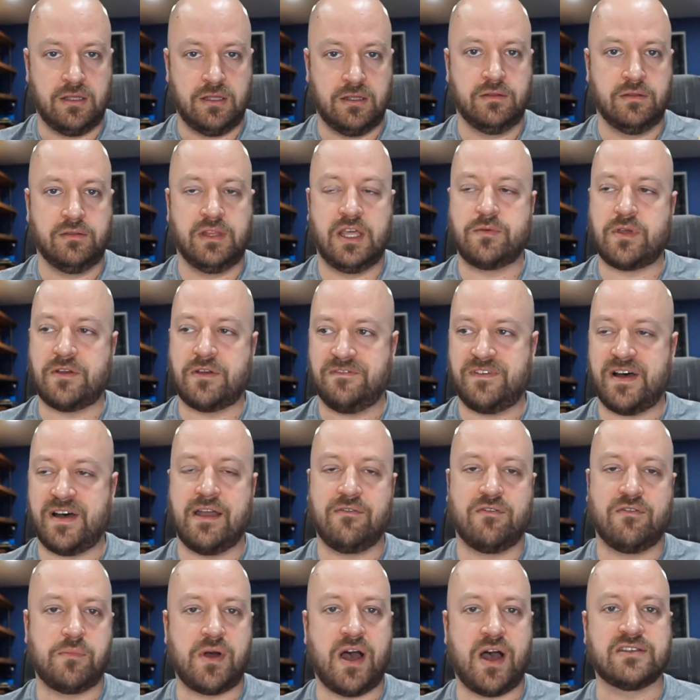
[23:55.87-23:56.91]
Here's my 5
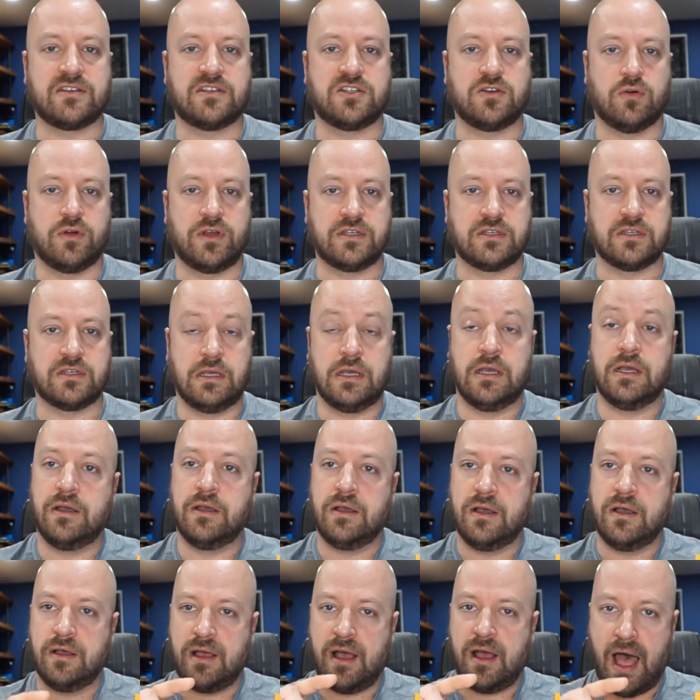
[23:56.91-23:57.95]
repositories.
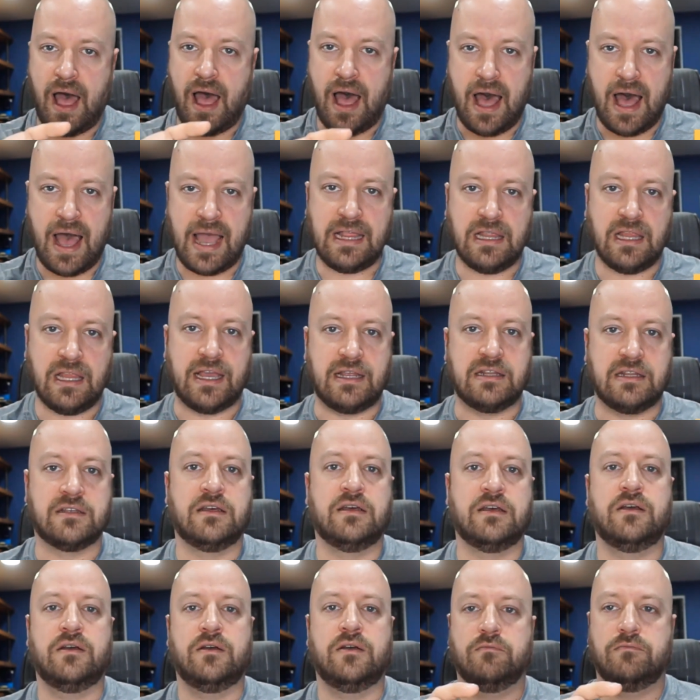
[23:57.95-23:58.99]
Highlight,
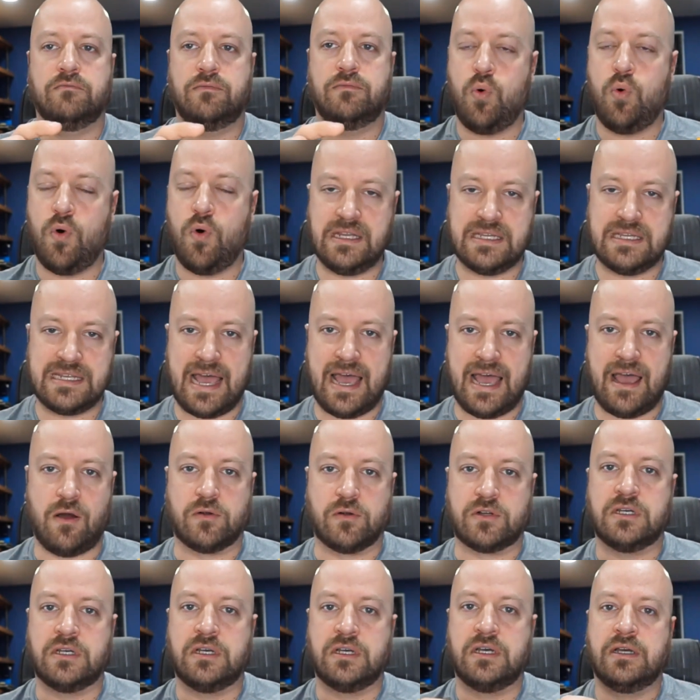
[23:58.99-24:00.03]
point
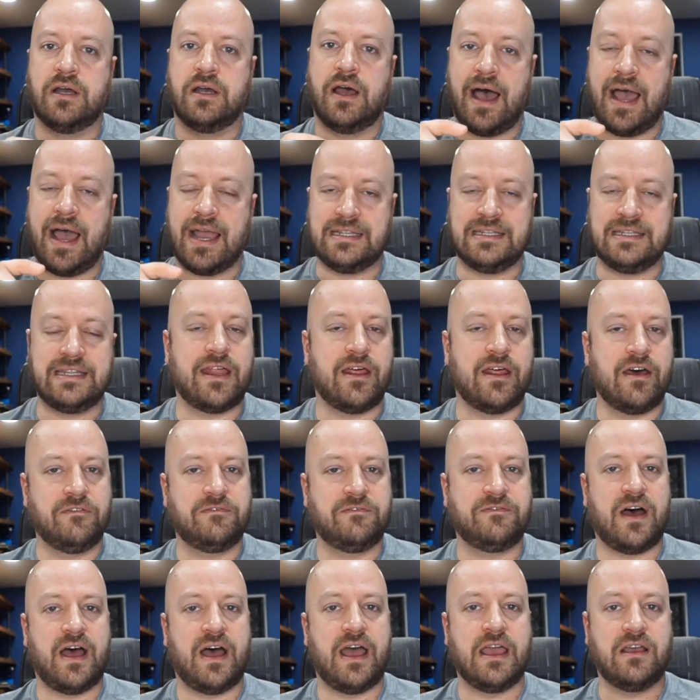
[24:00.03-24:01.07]
out,
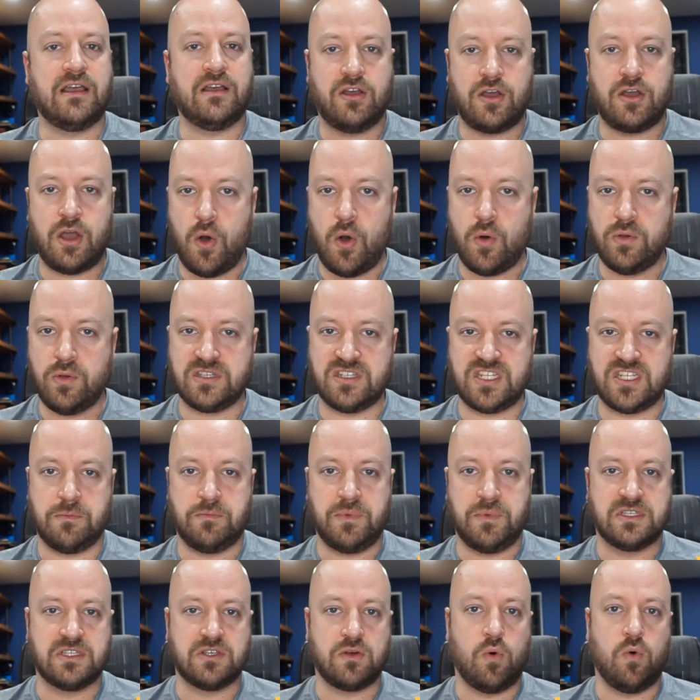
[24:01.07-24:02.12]
identify code
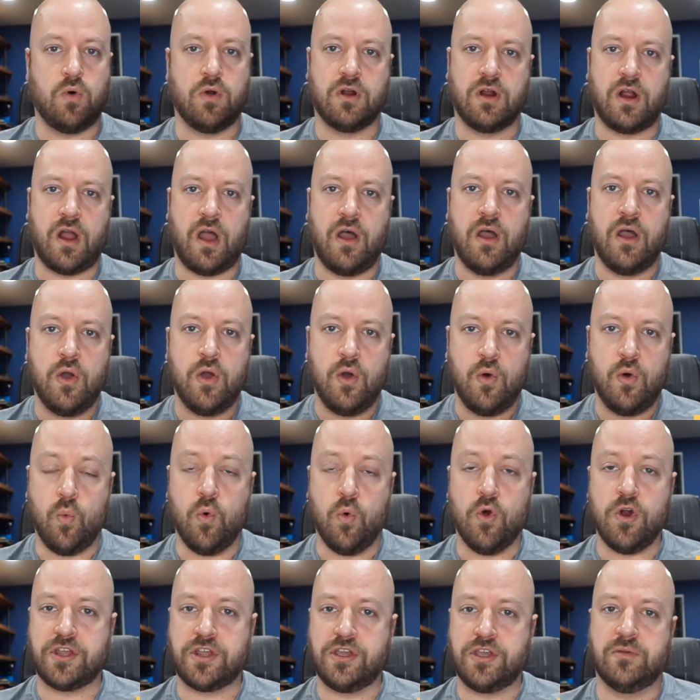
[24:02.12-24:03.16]
snippets or
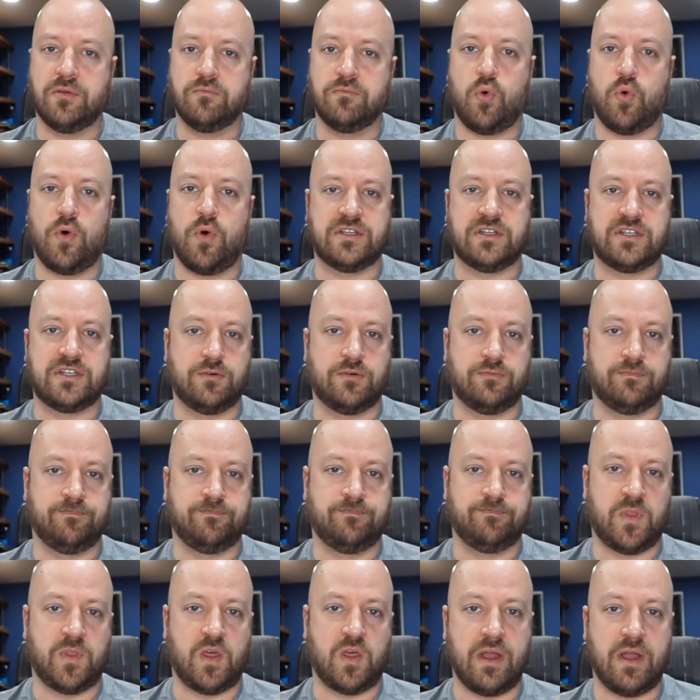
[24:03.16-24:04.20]
work you can point to.
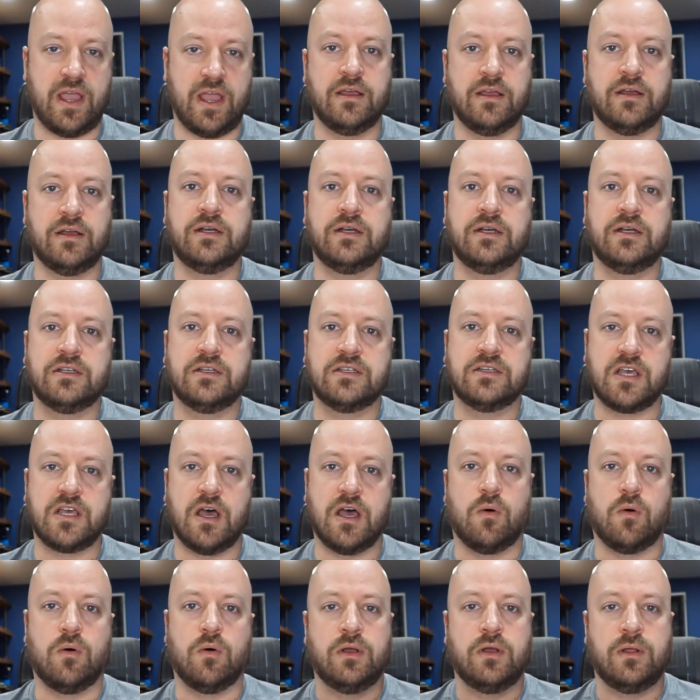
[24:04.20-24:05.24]
All right?
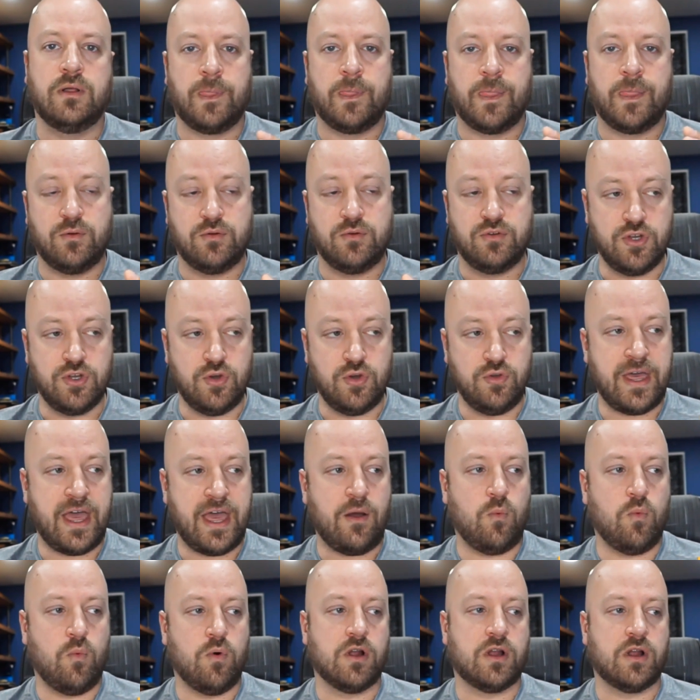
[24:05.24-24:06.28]
So do that
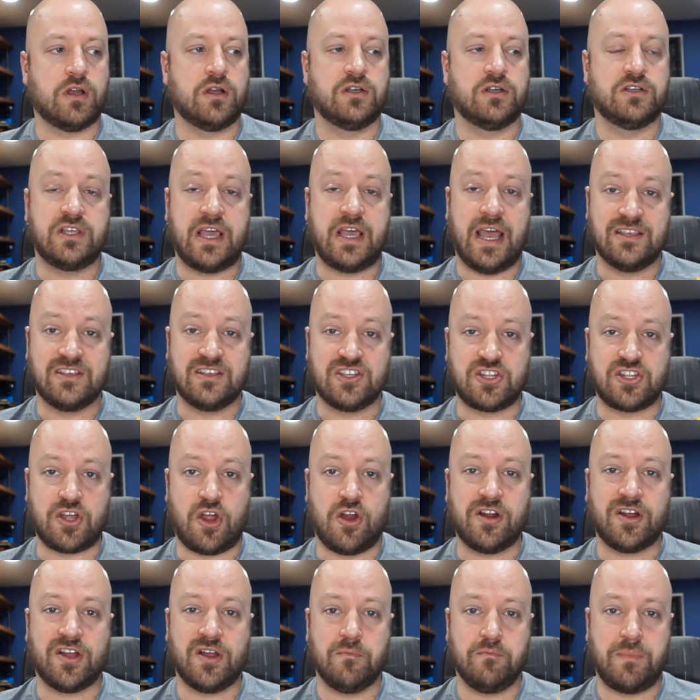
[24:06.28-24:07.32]
work and
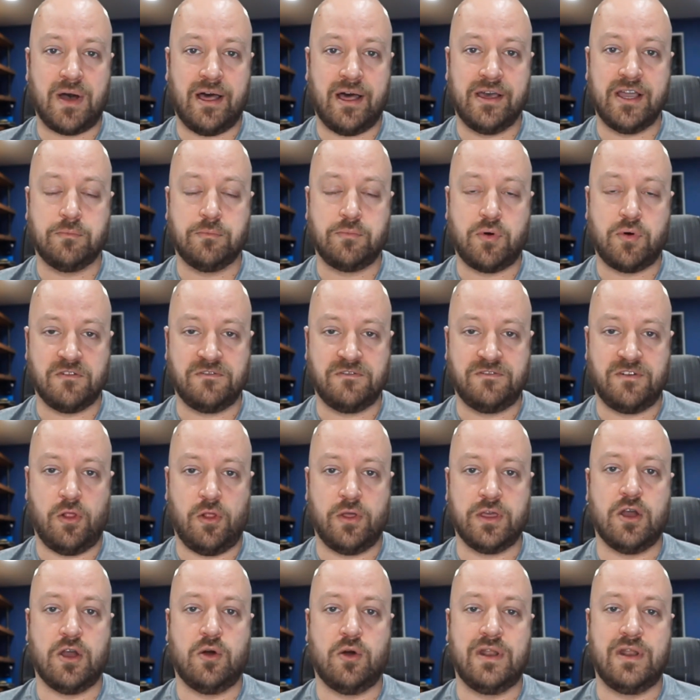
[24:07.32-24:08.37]
start compiling a
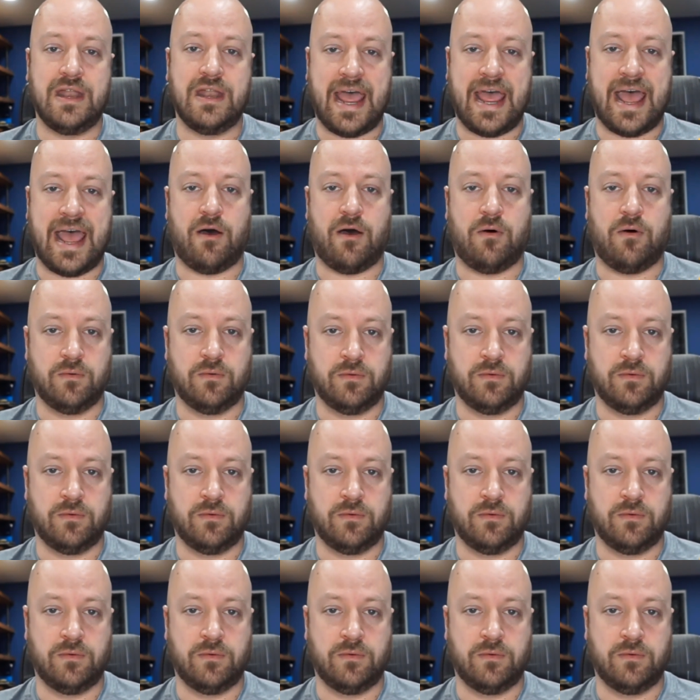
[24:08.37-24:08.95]
portfolio now.